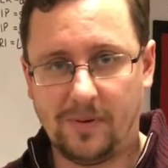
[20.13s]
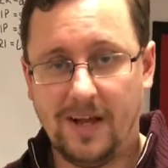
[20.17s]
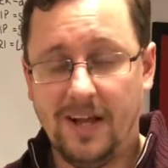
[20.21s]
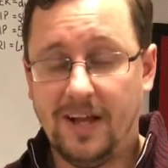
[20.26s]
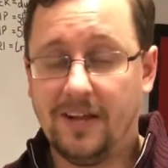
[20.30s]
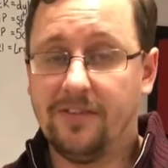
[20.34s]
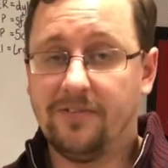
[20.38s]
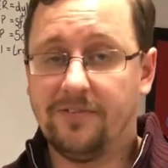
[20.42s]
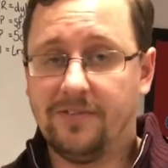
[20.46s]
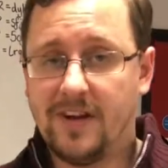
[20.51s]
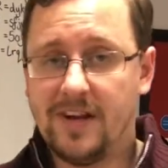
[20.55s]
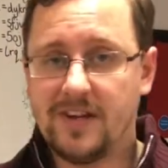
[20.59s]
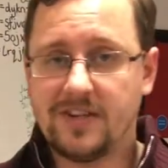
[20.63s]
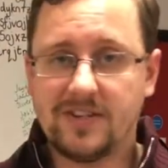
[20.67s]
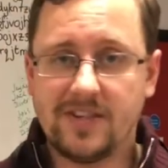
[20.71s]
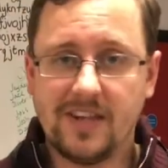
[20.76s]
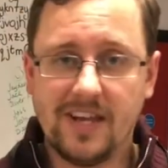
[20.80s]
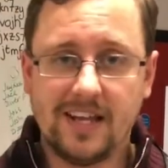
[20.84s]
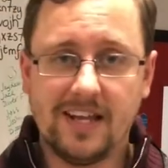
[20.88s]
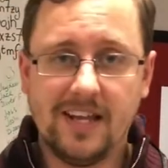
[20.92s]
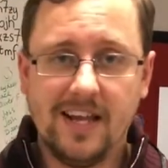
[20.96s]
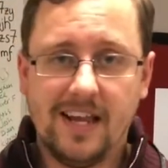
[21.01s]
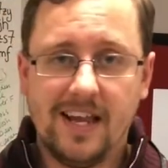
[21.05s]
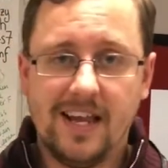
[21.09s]
The first
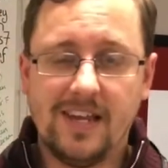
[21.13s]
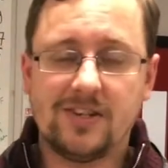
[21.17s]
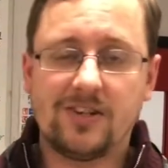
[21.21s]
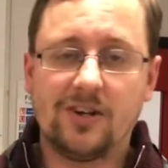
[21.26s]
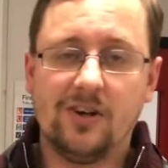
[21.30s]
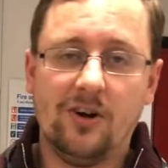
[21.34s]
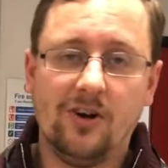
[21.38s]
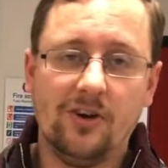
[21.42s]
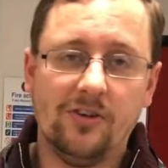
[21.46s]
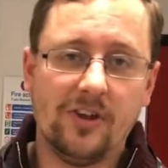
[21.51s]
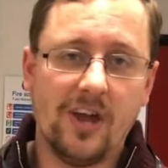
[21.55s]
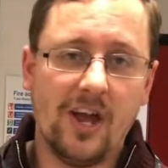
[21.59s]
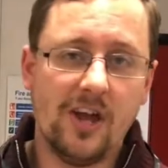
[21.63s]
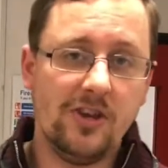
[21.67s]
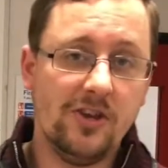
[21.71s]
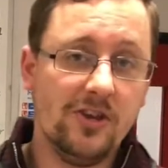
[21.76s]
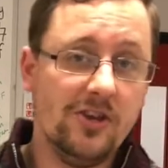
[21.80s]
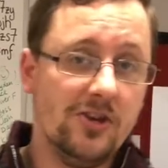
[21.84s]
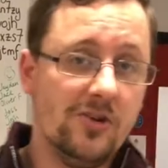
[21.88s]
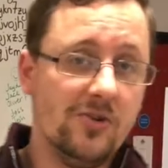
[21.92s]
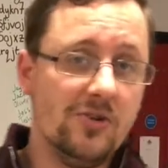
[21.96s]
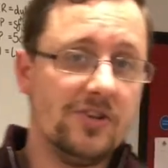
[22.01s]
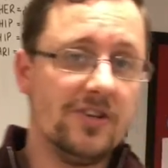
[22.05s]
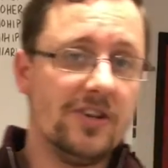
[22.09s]
thing is called a
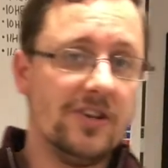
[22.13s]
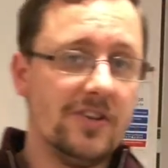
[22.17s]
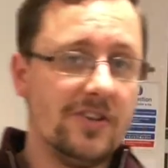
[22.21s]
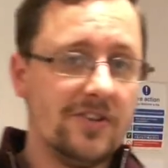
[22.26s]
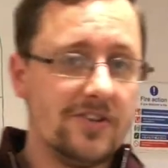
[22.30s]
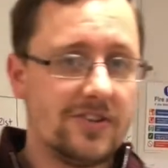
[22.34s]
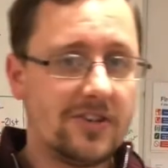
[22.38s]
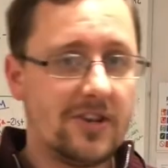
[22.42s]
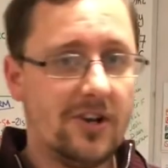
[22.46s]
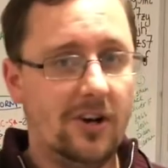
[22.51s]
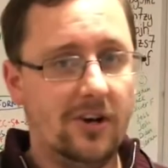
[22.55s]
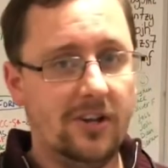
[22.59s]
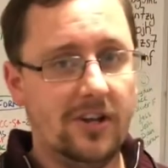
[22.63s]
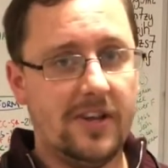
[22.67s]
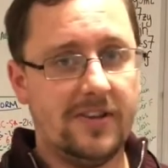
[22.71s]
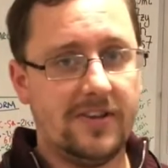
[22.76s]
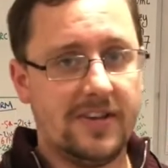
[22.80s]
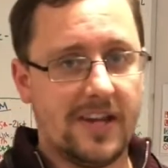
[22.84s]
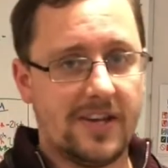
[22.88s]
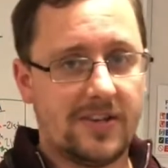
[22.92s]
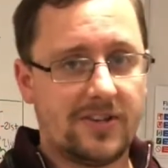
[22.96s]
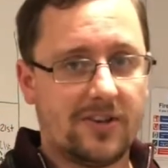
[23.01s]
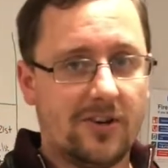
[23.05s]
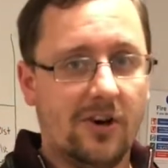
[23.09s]
Newton's colour
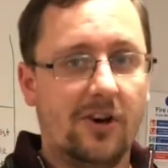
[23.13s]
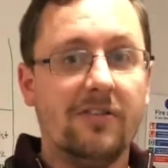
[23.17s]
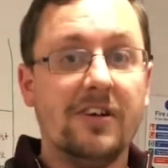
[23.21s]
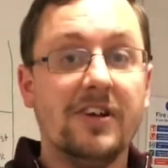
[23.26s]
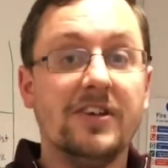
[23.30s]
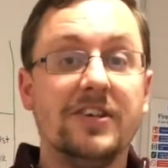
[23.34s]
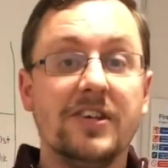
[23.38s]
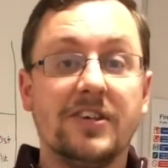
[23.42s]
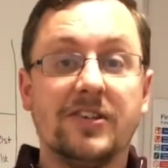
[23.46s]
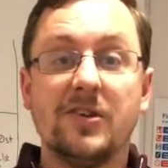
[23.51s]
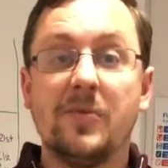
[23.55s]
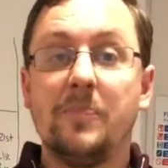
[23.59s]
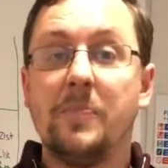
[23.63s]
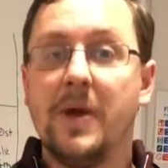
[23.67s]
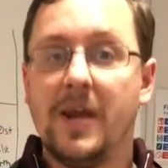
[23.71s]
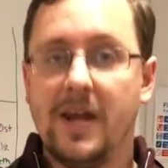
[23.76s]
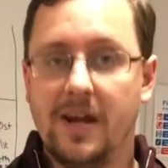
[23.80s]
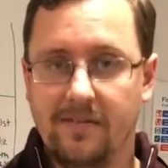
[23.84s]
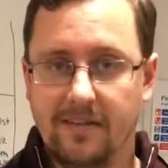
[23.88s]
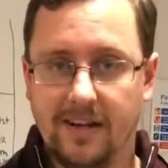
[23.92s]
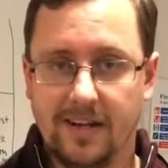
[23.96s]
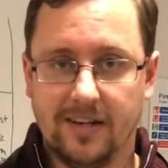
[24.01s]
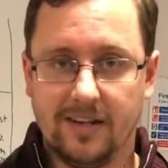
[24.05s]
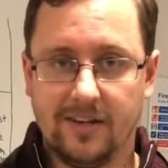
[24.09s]
disc, or a
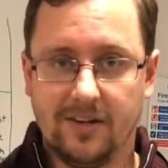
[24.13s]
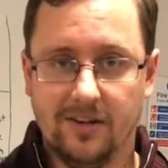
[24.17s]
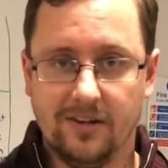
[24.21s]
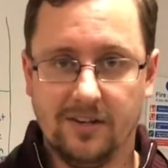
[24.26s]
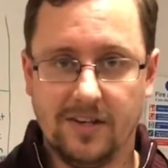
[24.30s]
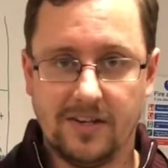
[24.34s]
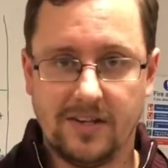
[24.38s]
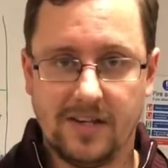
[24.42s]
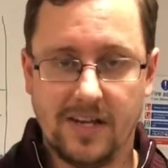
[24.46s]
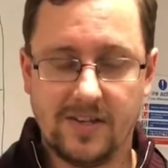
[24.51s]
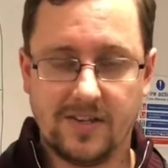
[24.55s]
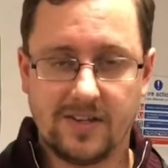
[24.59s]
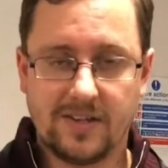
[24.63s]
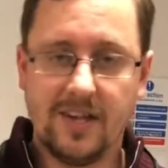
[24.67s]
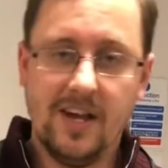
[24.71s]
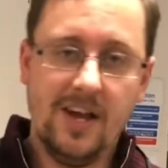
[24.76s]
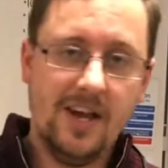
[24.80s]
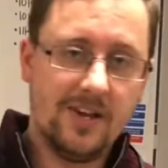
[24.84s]
disappearing colour disc.